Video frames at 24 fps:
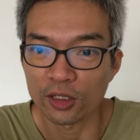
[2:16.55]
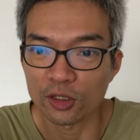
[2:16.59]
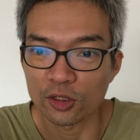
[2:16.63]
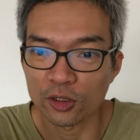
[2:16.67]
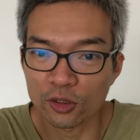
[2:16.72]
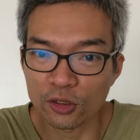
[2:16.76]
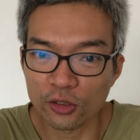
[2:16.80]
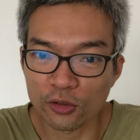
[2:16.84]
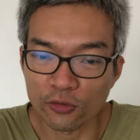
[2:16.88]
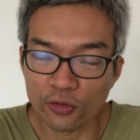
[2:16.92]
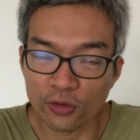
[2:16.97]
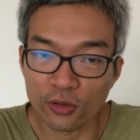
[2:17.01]
So
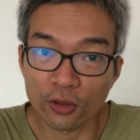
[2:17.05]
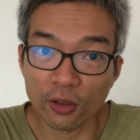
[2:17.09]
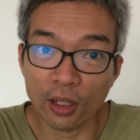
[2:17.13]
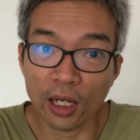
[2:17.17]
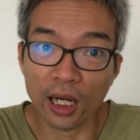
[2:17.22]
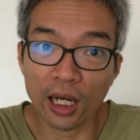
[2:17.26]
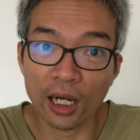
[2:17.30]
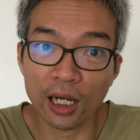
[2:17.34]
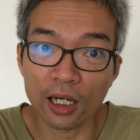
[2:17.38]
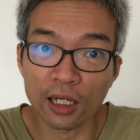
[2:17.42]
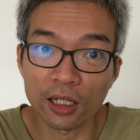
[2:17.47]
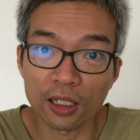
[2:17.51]
if you
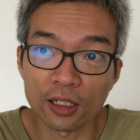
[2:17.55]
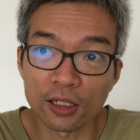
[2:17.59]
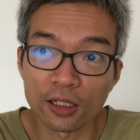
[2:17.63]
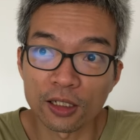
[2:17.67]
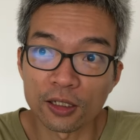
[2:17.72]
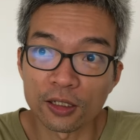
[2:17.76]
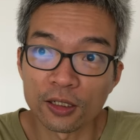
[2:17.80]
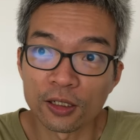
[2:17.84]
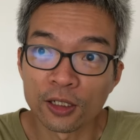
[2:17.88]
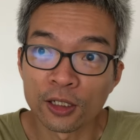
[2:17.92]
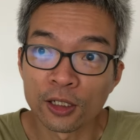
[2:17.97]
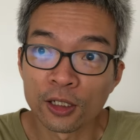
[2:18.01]
are
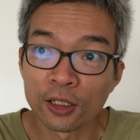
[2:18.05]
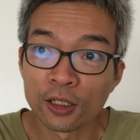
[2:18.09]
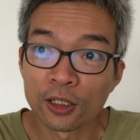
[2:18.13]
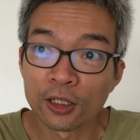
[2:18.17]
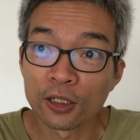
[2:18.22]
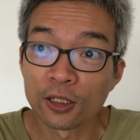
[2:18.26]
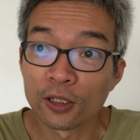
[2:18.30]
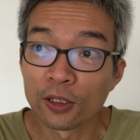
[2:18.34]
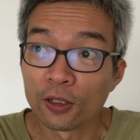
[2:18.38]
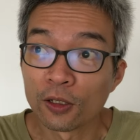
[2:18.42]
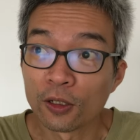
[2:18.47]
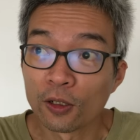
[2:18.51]
a
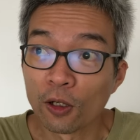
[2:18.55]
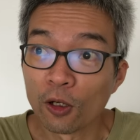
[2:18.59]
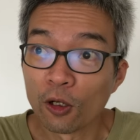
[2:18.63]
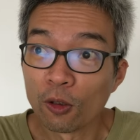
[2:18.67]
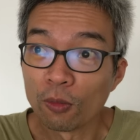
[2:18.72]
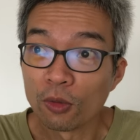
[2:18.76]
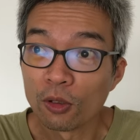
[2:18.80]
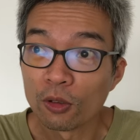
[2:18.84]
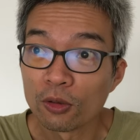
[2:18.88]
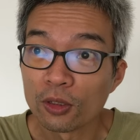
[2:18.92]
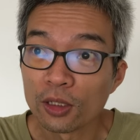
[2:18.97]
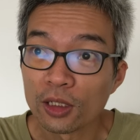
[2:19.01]

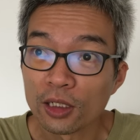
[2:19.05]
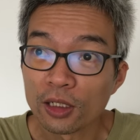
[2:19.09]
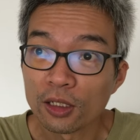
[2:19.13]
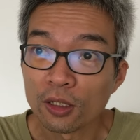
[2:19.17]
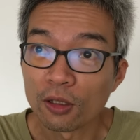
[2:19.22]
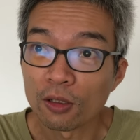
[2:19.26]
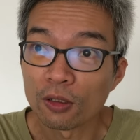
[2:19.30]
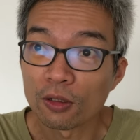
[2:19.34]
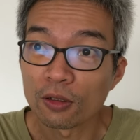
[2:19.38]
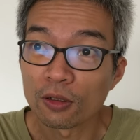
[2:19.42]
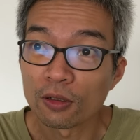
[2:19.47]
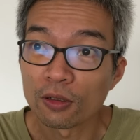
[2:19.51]

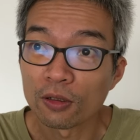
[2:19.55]
homeowner